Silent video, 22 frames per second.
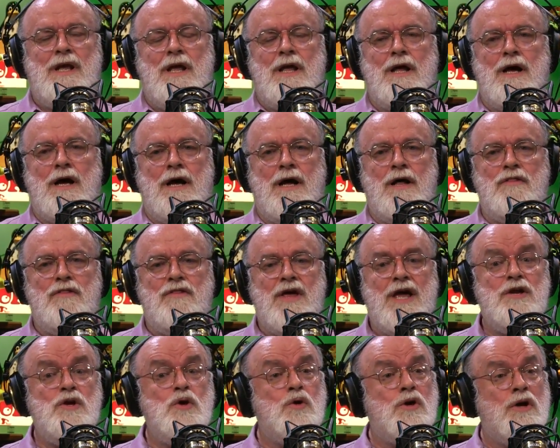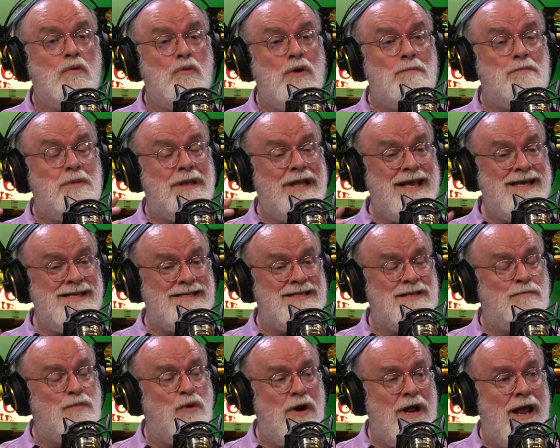uh, then you can replace
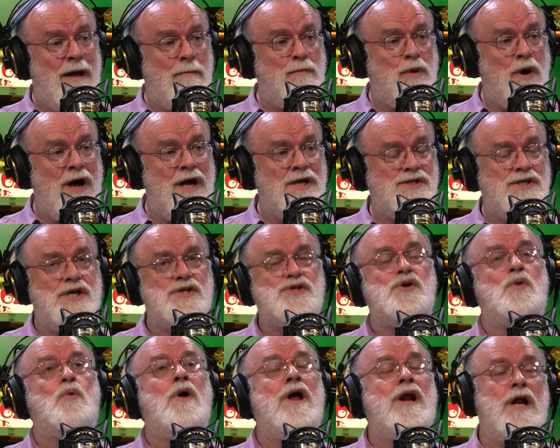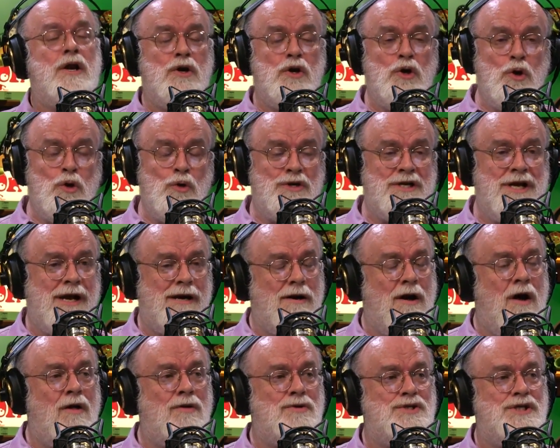the preamp processor when a new
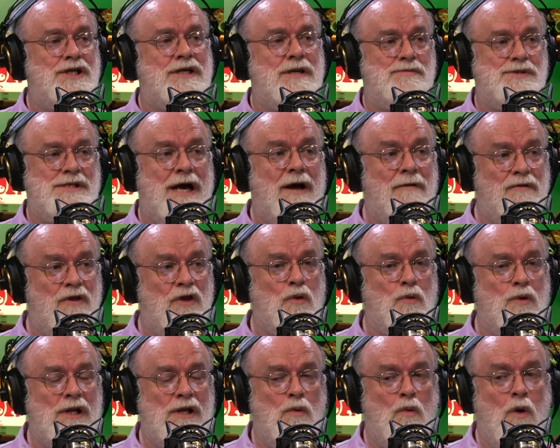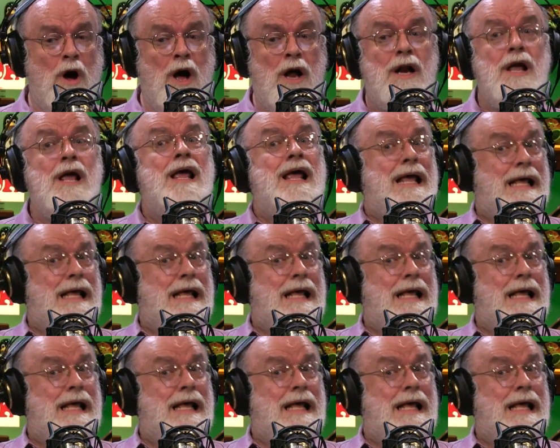technology comes out that you really want.